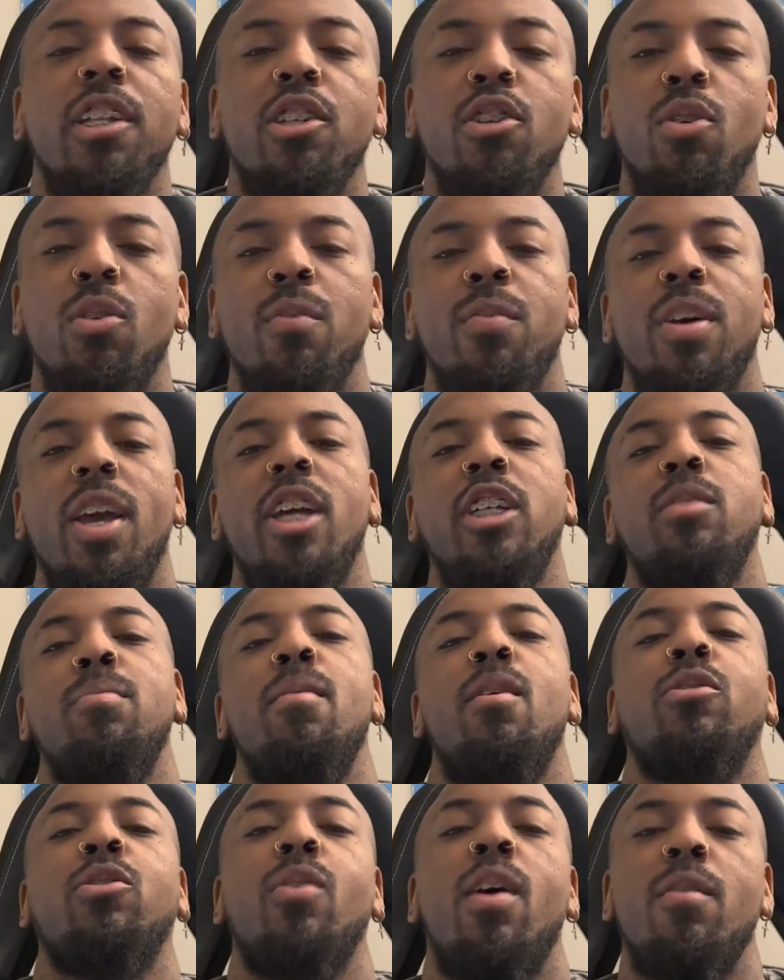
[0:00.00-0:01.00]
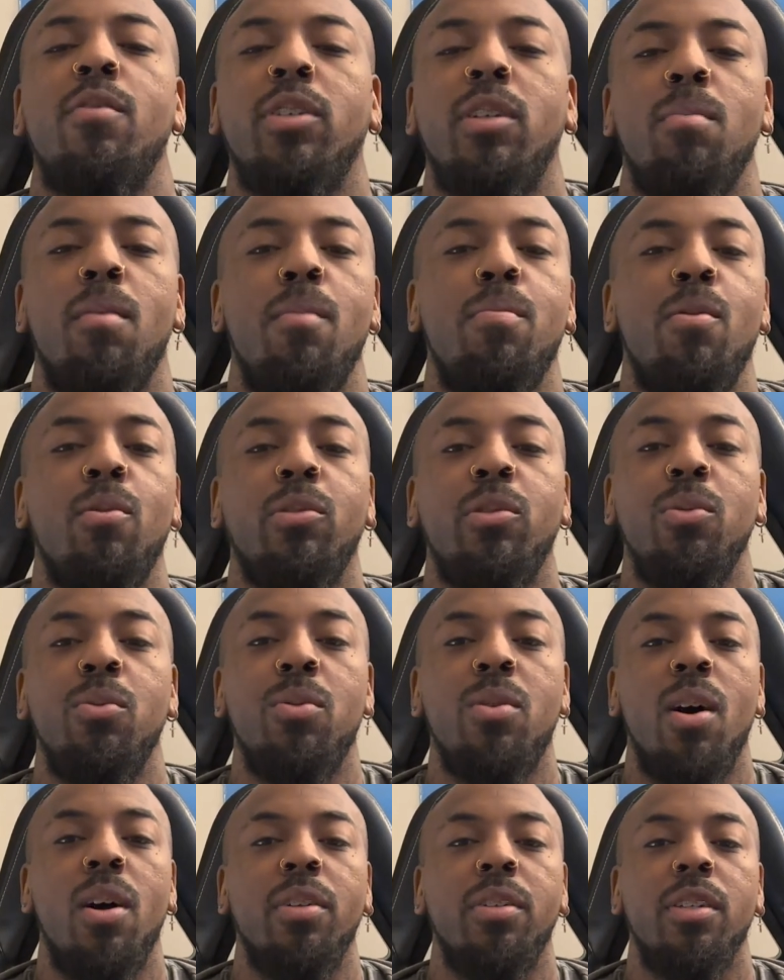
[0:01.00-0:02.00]
the notification bell so every time I post new
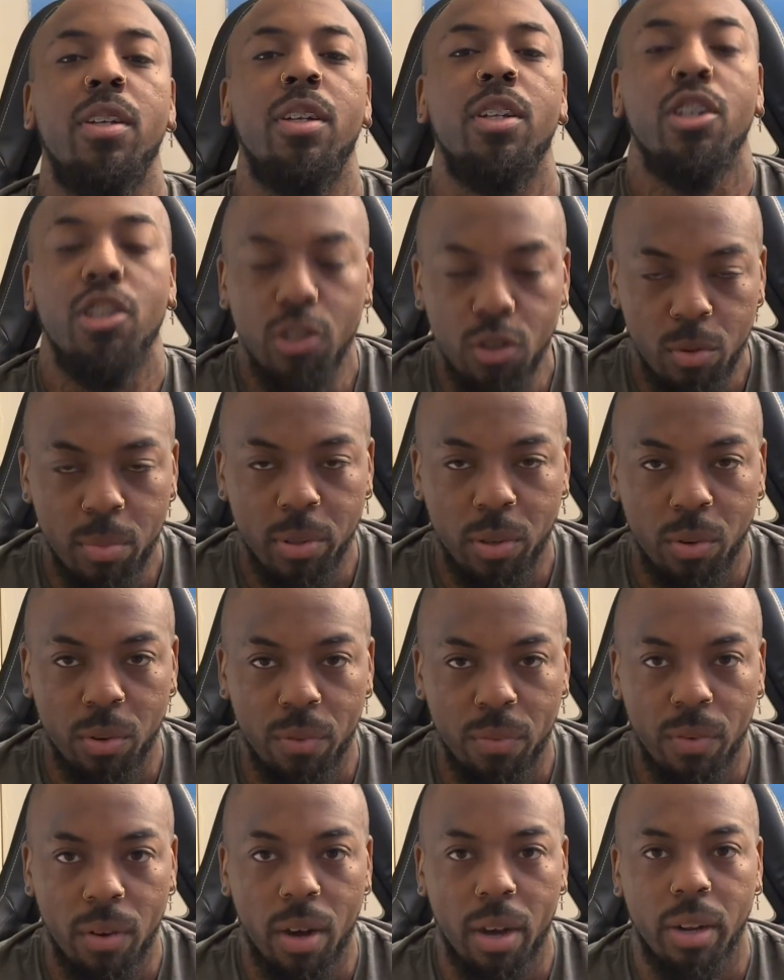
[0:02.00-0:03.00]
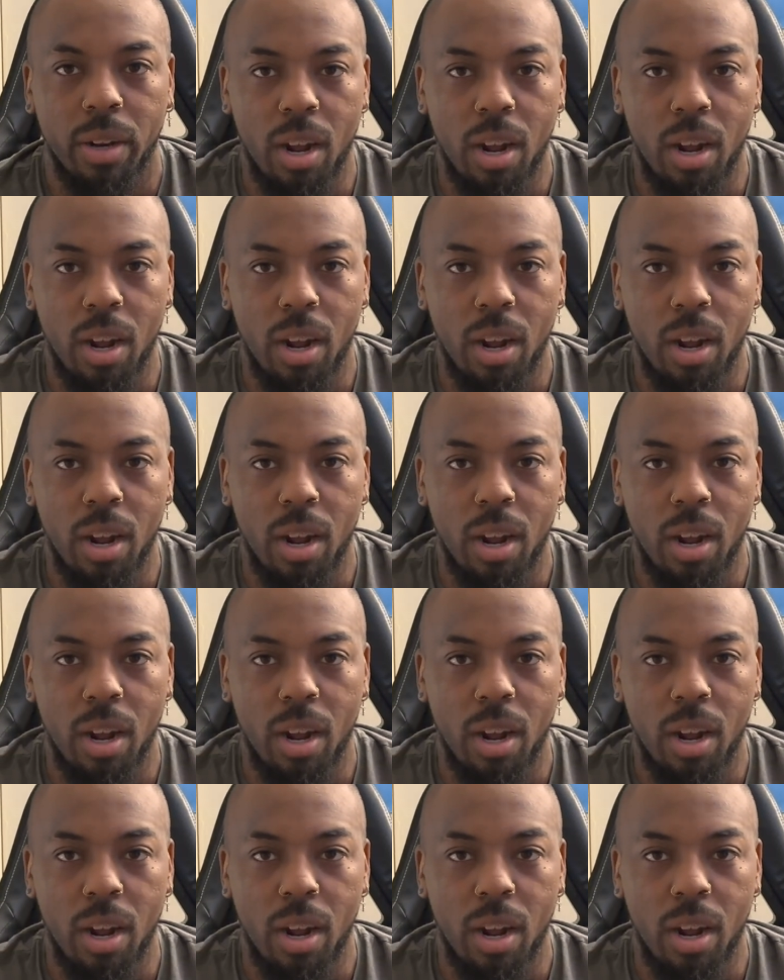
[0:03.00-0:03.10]
content, you will be notified.